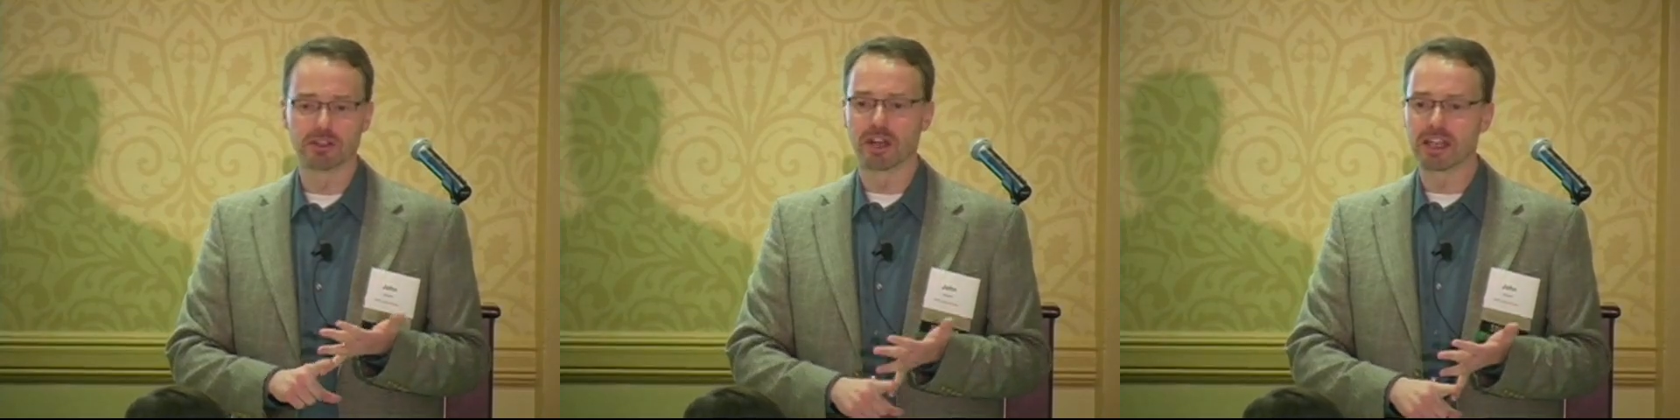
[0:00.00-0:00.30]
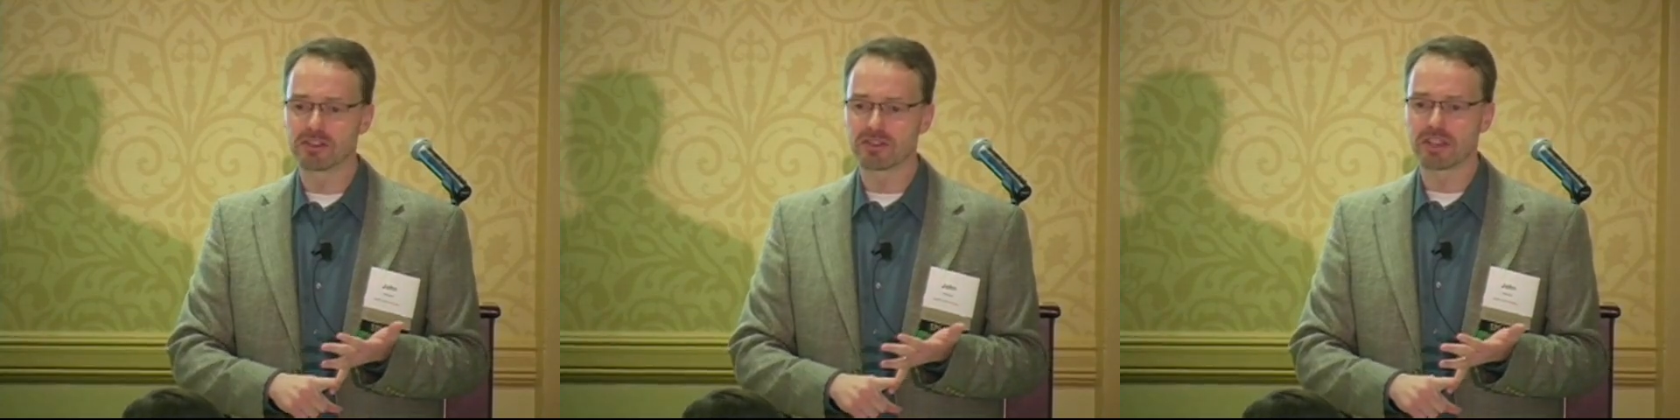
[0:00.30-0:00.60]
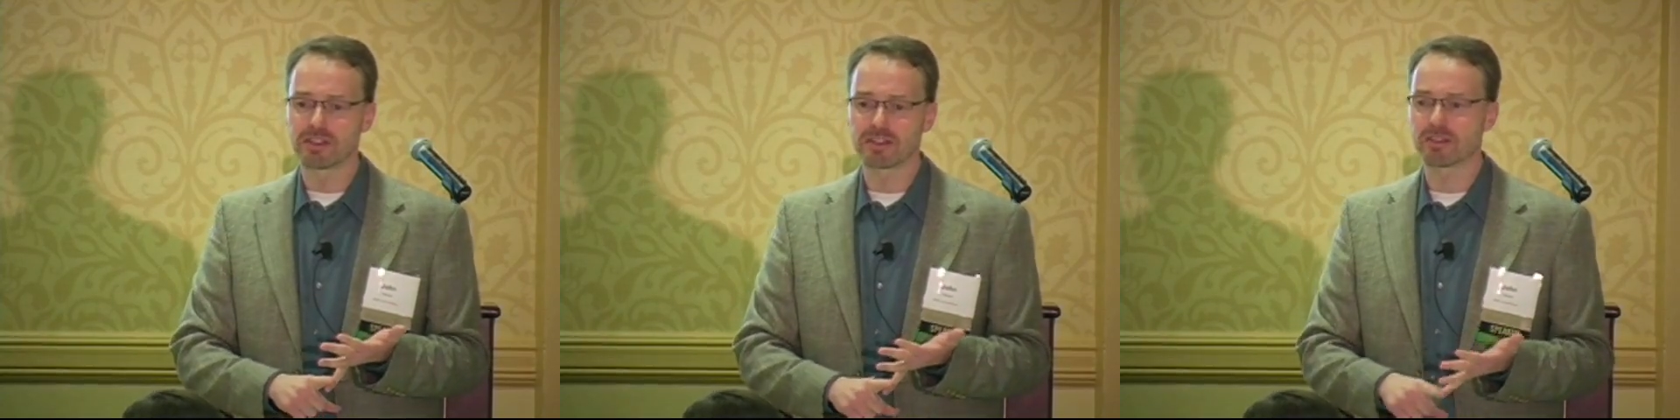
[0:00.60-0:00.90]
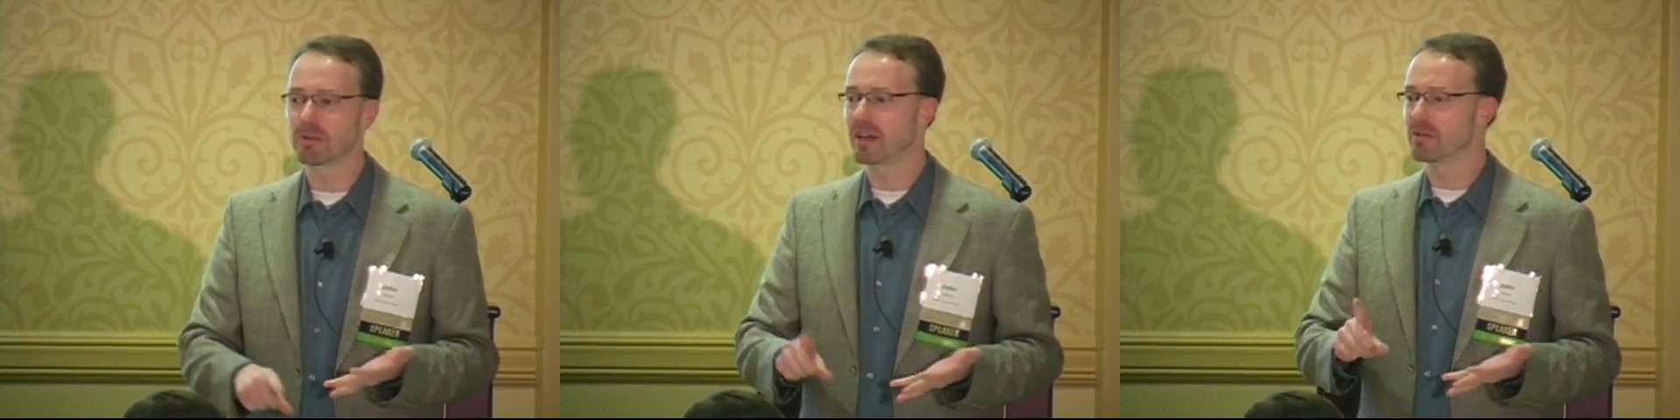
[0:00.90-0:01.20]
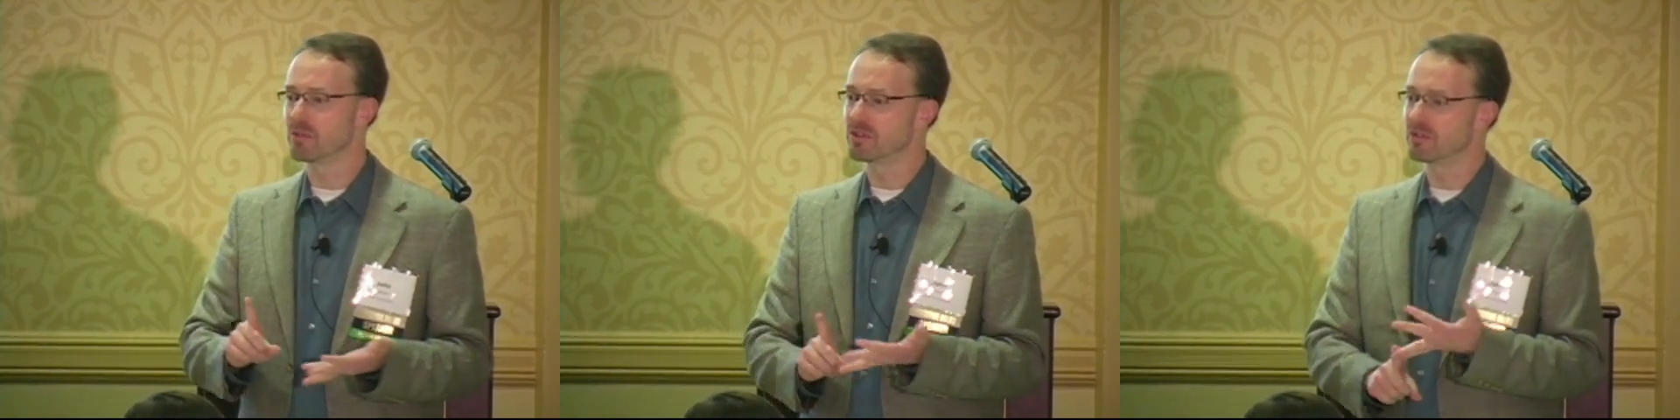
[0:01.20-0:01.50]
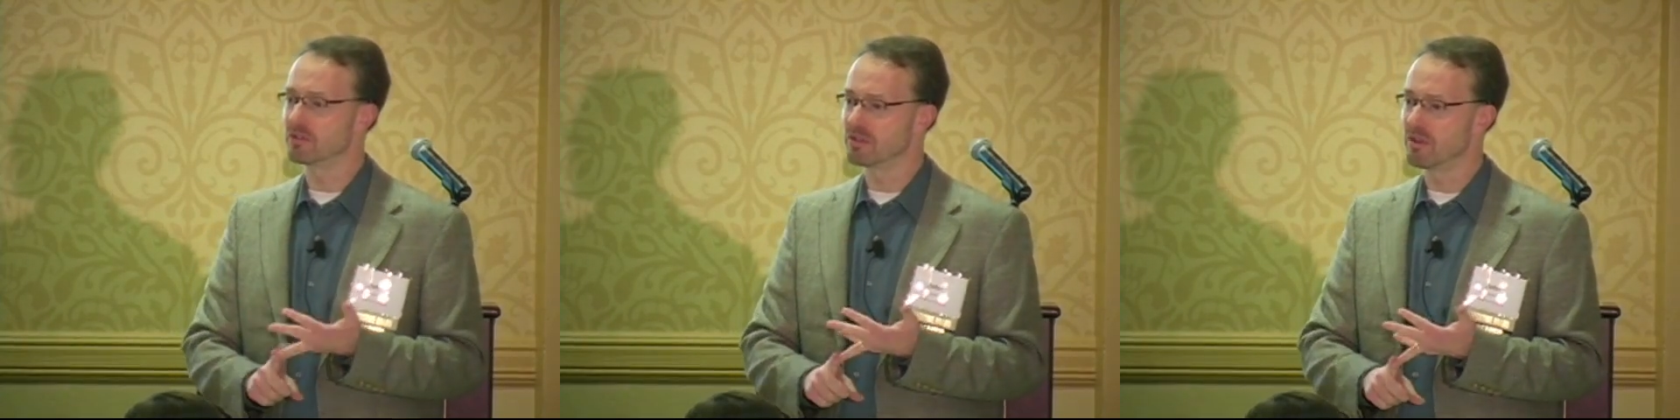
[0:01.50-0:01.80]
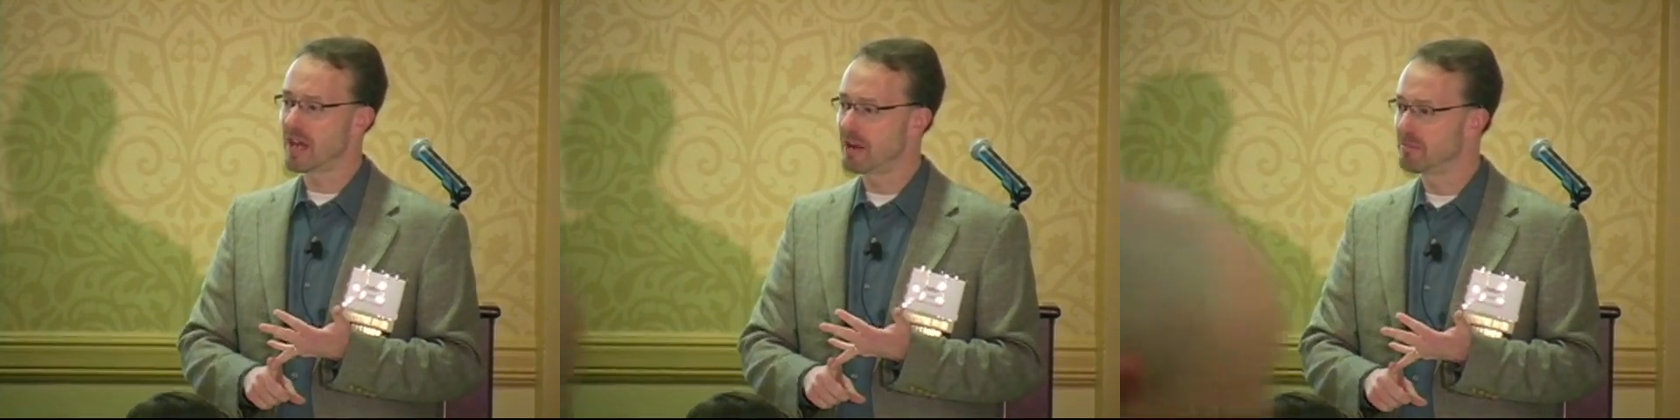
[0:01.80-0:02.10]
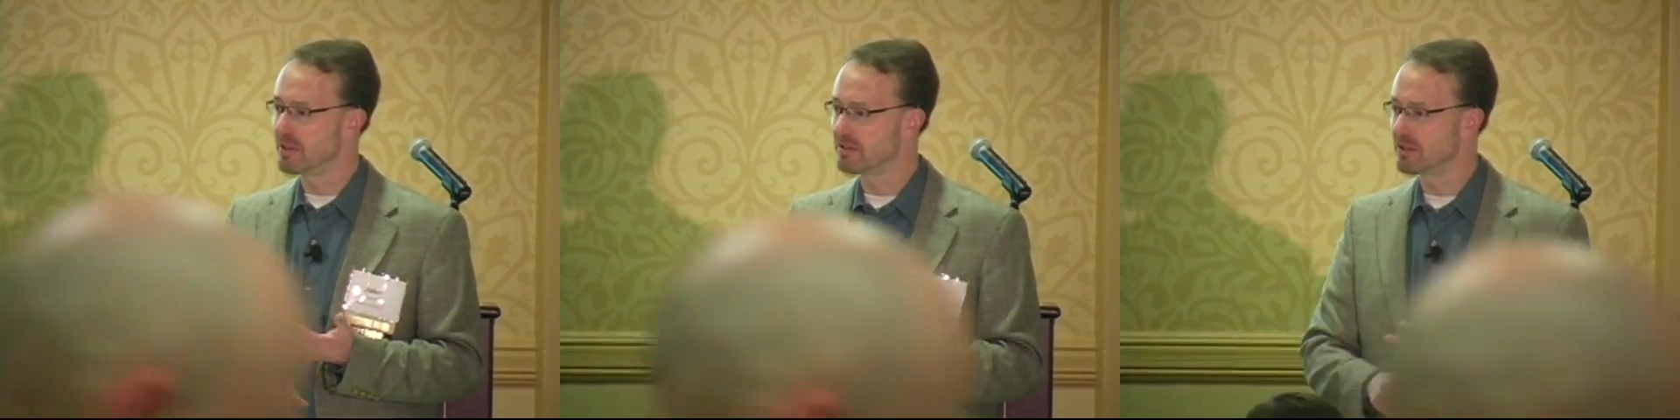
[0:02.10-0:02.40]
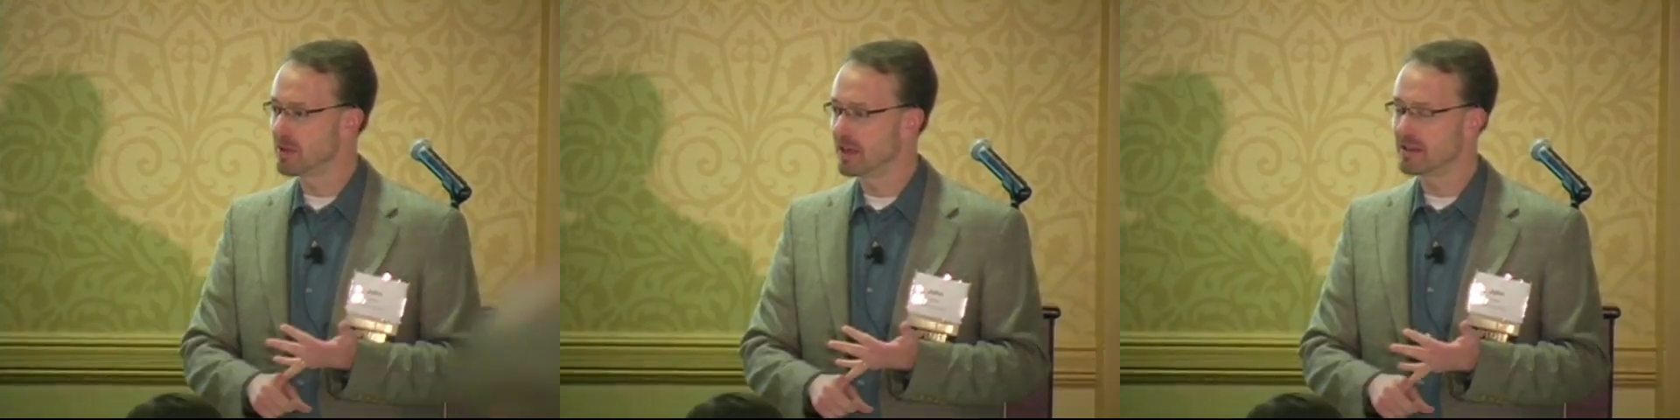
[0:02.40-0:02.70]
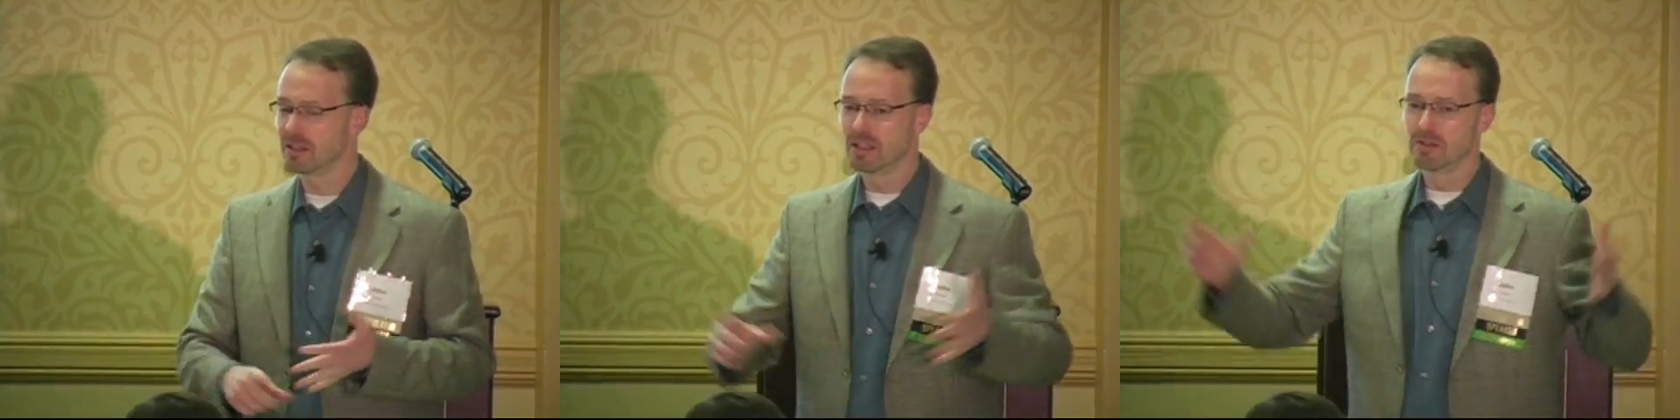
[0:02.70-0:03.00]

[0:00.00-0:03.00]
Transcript: agency thinks about it, what your lab thinks about it.